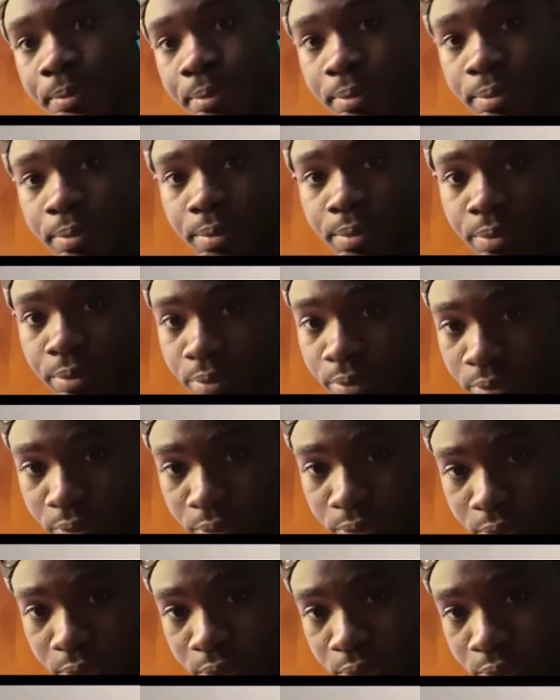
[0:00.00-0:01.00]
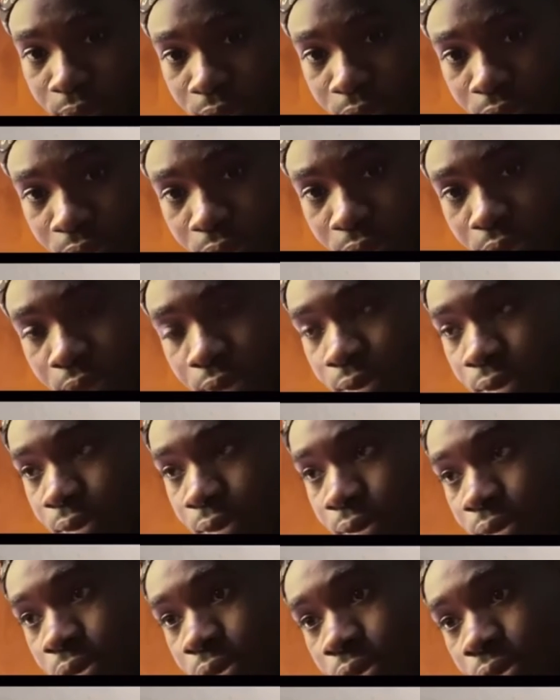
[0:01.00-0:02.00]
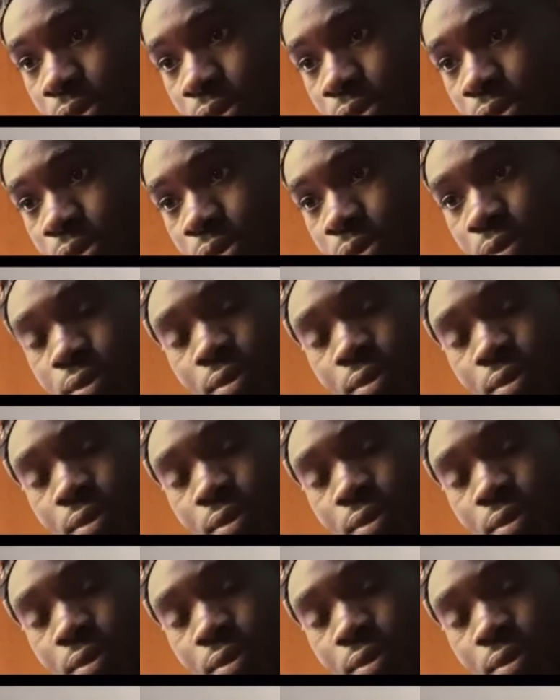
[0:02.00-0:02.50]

Facts. People just need to stop sleeping on us.